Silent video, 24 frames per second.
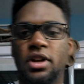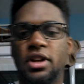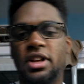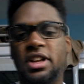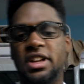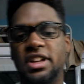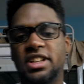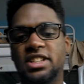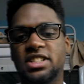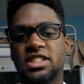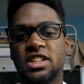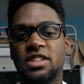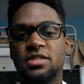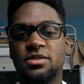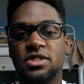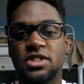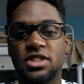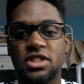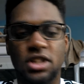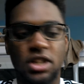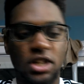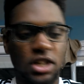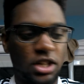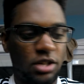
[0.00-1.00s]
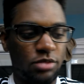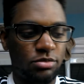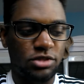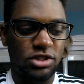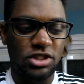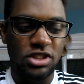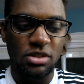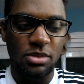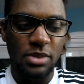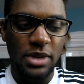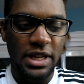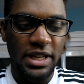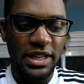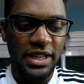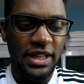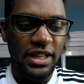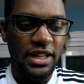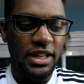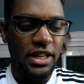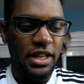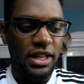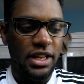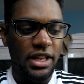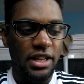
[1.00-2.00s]
Islam Slimani,
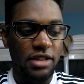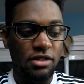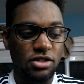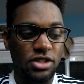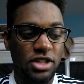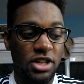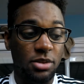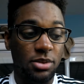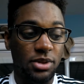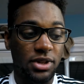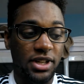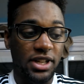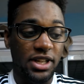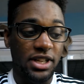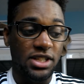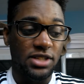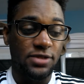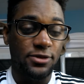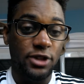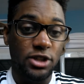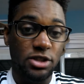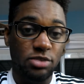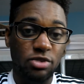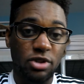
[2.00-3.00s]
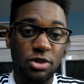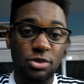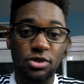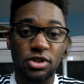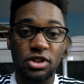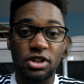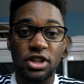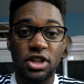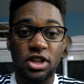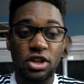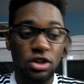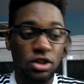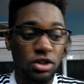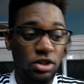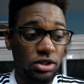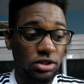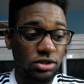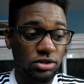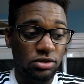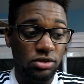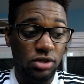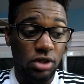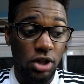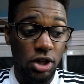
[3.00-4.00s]
he was able to get his first Premier League goal.
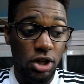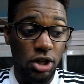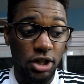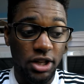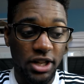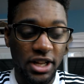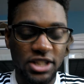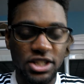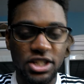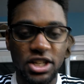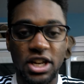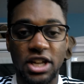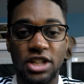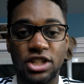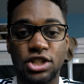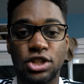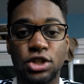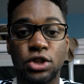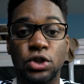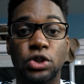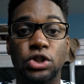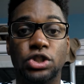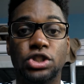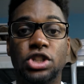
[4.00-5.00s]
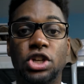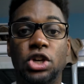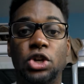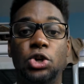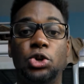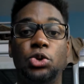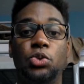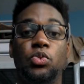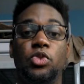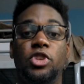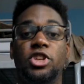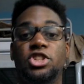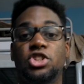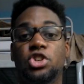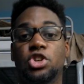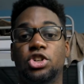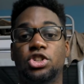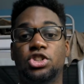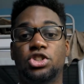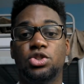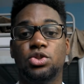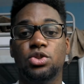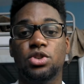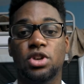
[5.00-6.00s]
He actually got two, so he
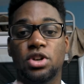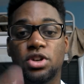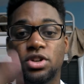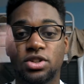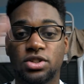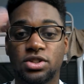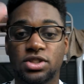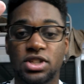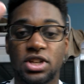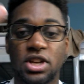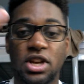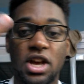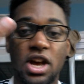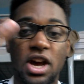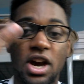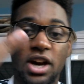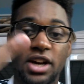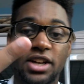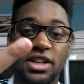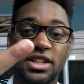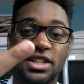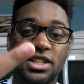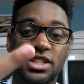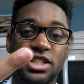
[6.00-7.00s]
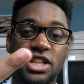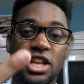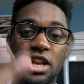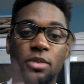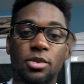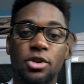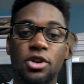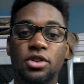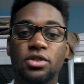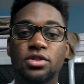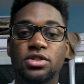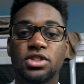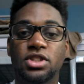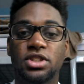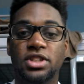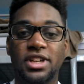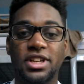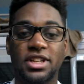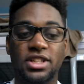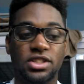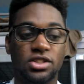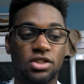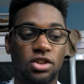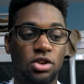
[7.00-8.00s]
scored 2 goals on his debut, so
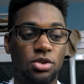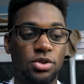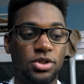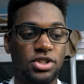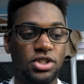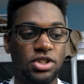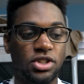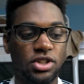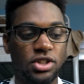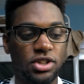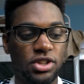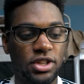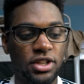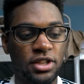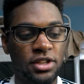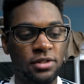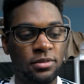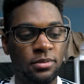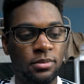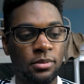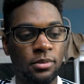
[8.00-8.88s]
that's always a good thing.